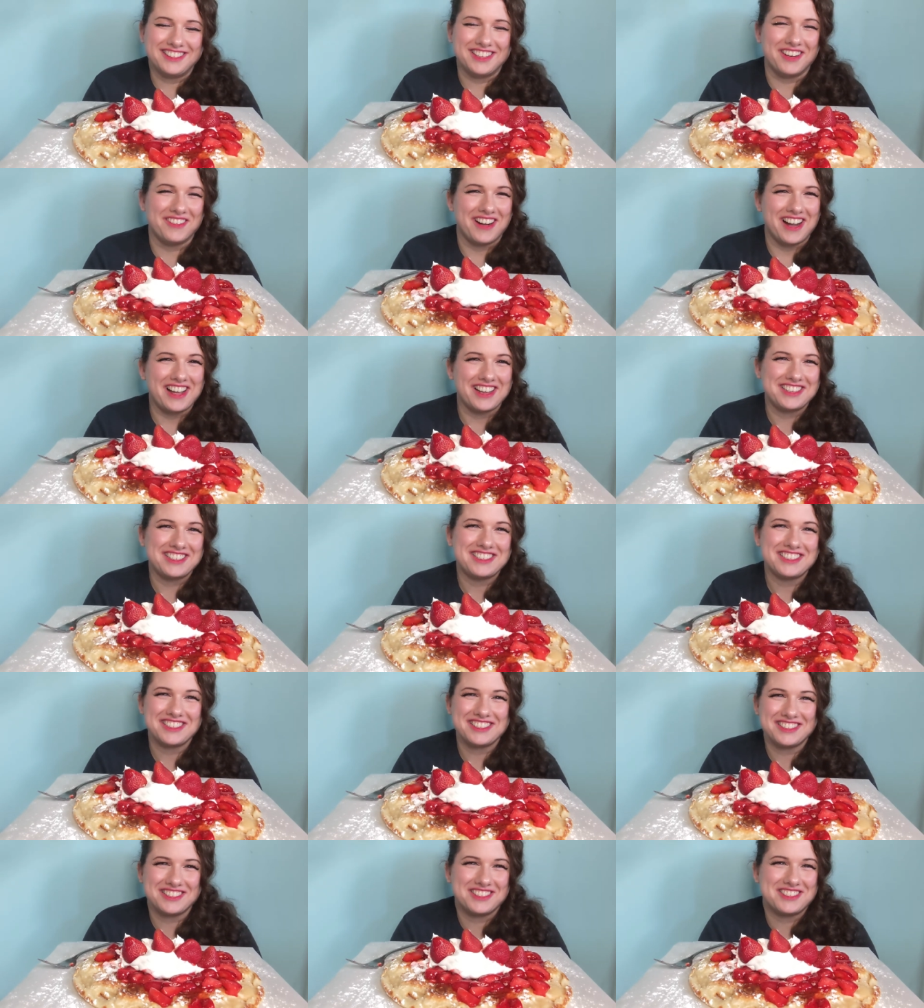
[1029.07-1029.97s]
so I
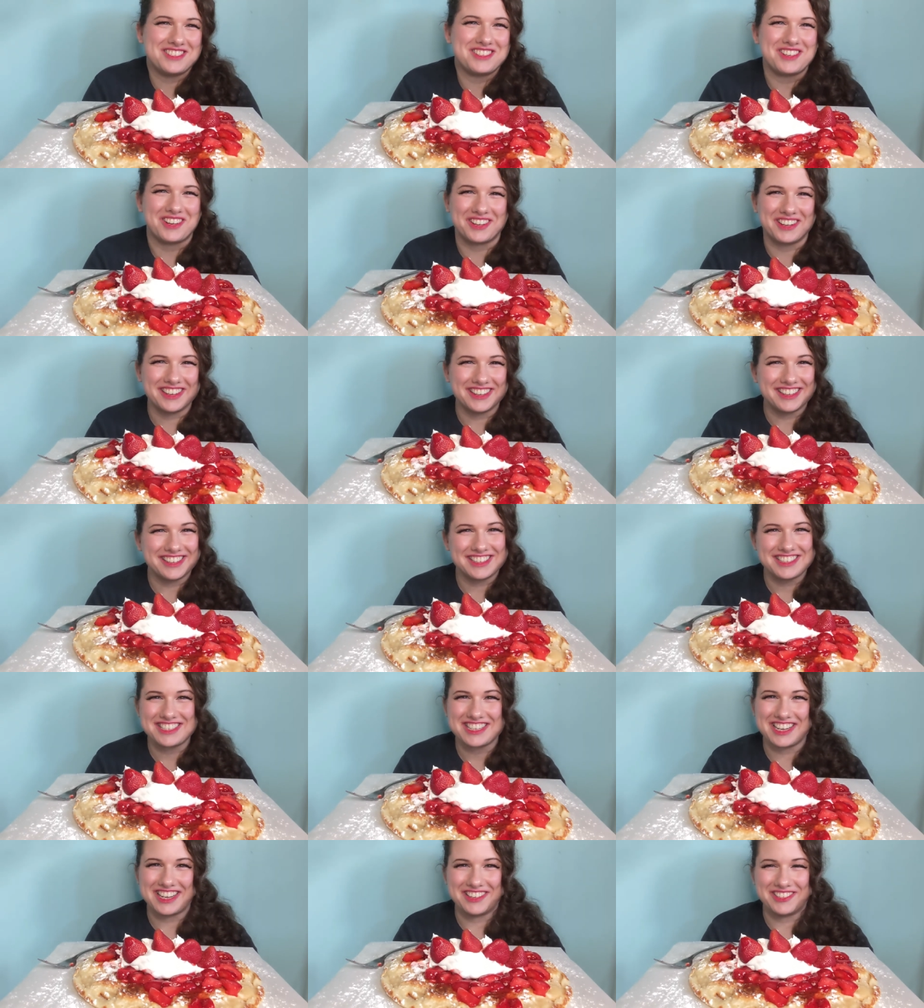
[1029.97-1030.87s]
just started a
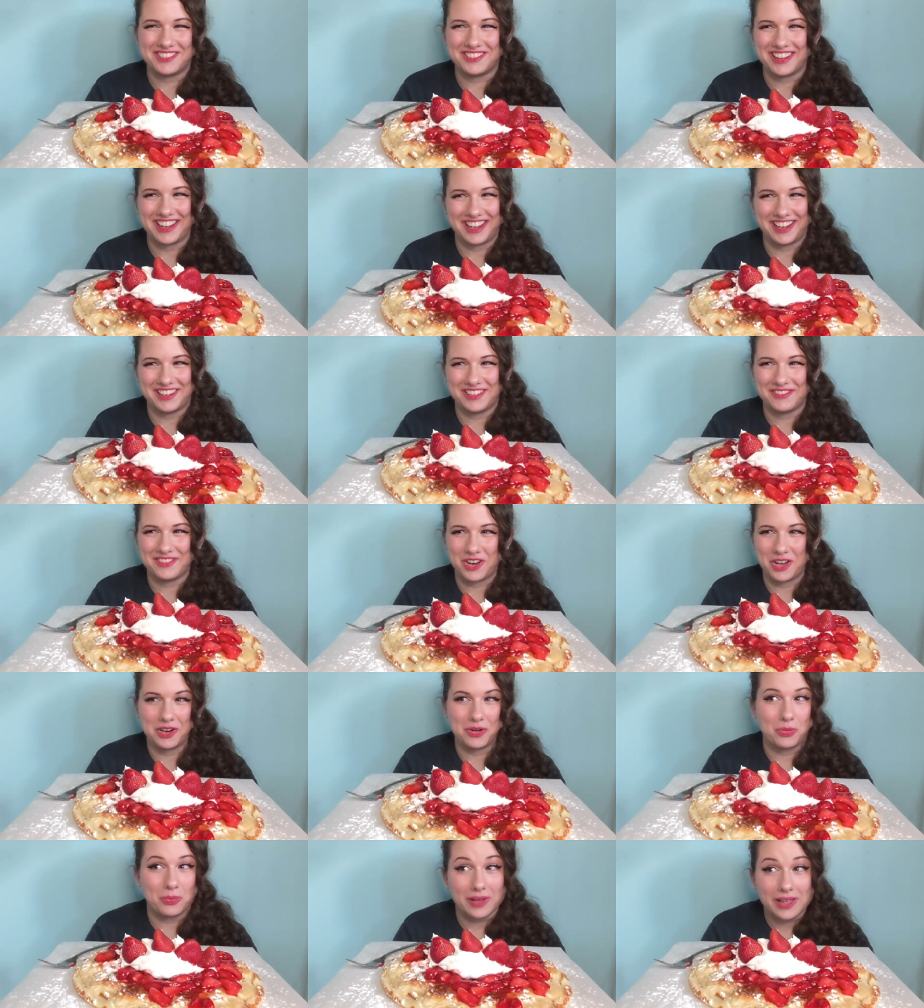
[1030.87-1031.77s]
channel kind of
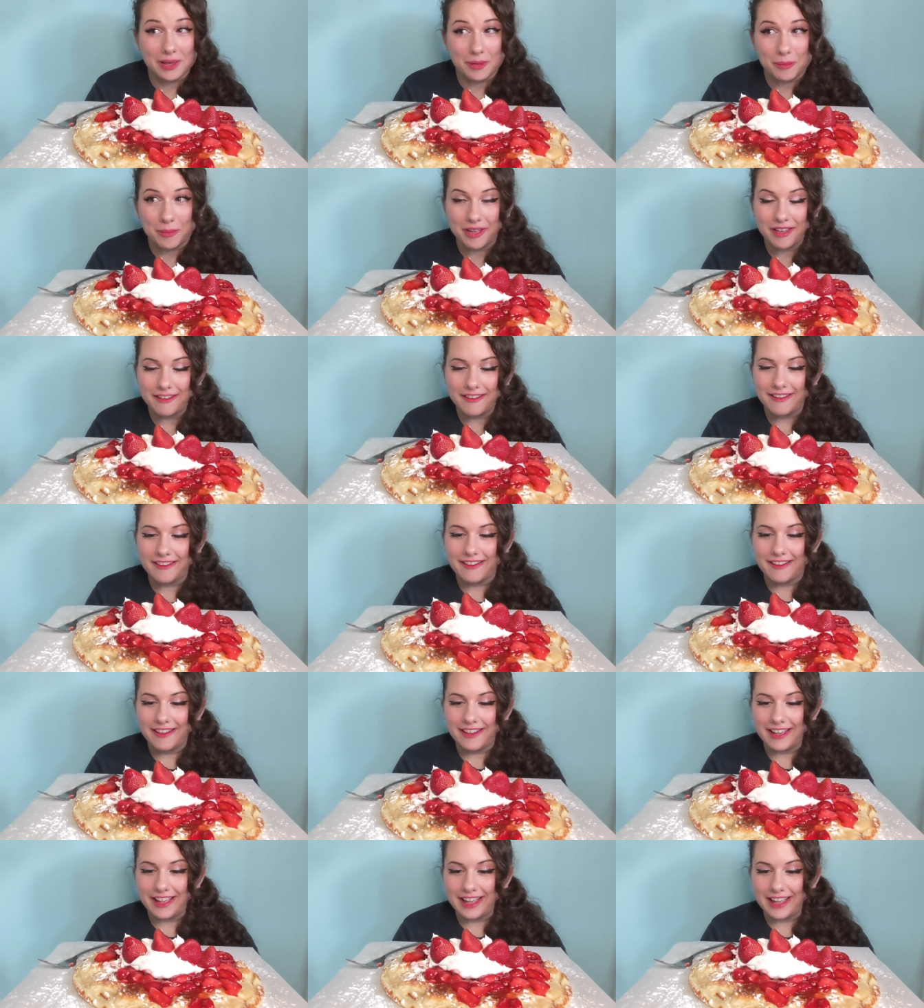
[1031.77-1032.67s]
on a whim.
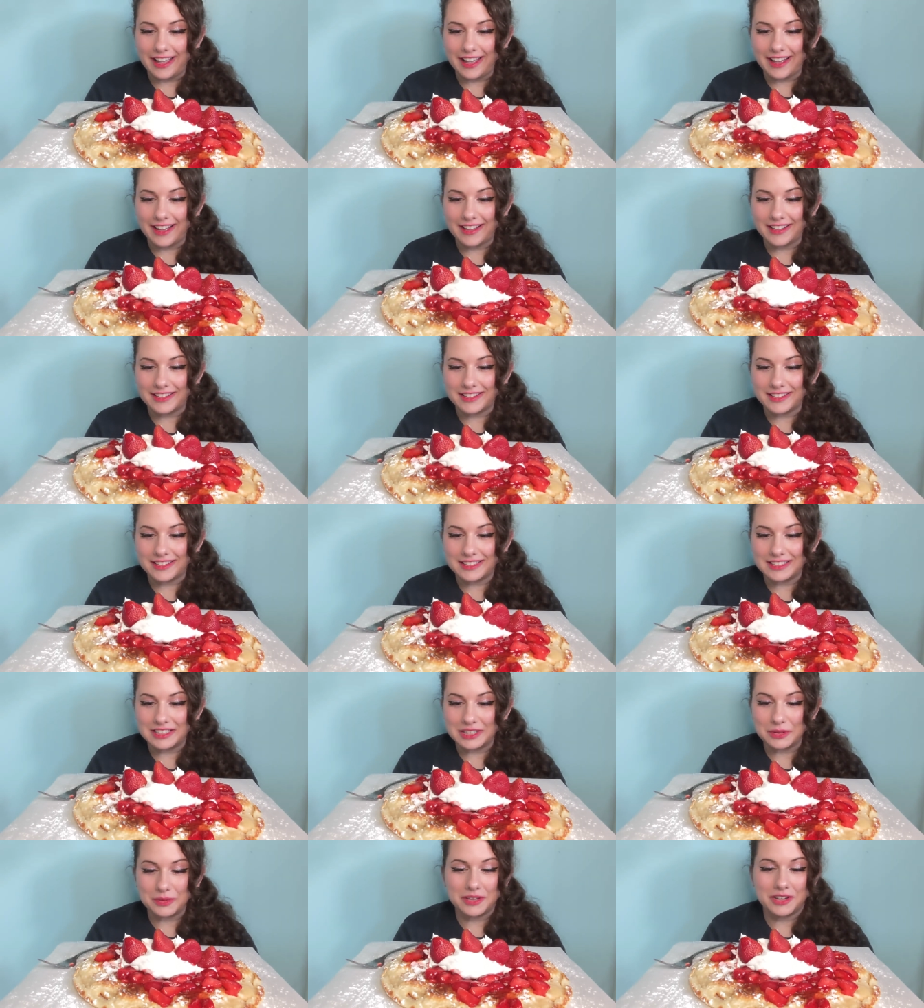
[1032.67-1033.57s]
And
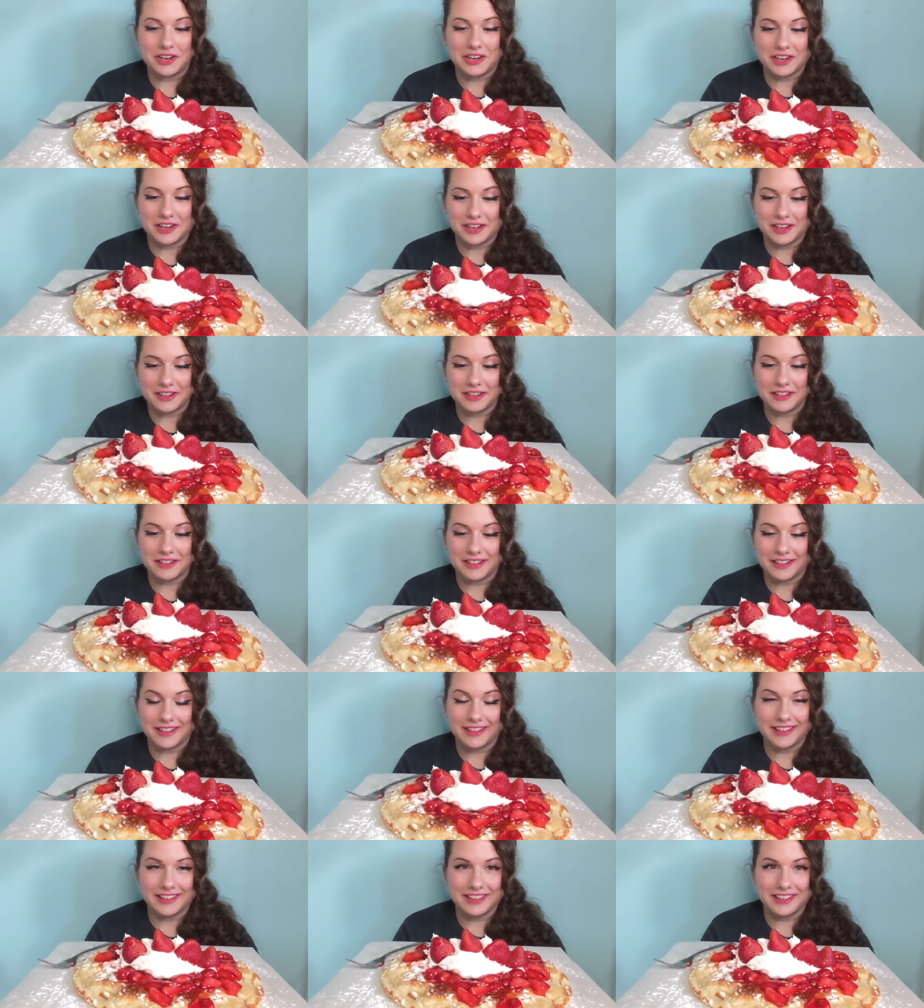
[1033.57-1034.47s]
here we are
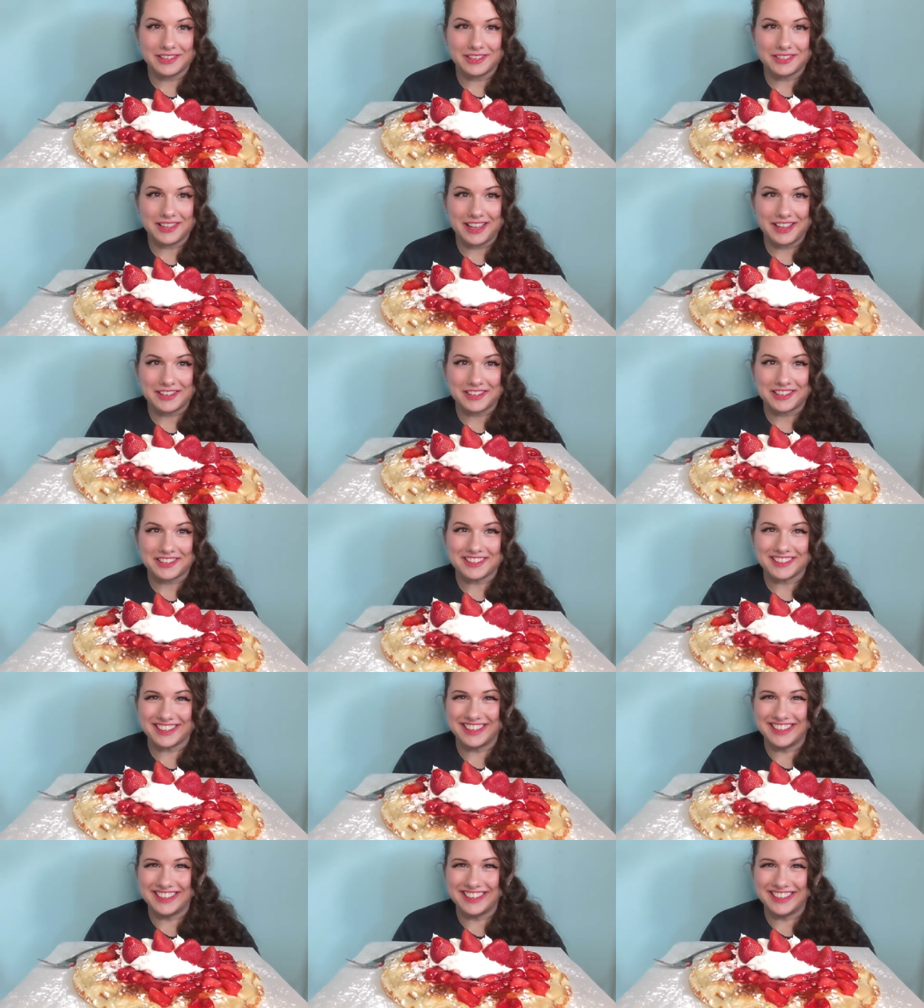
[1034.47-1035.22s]
a year later.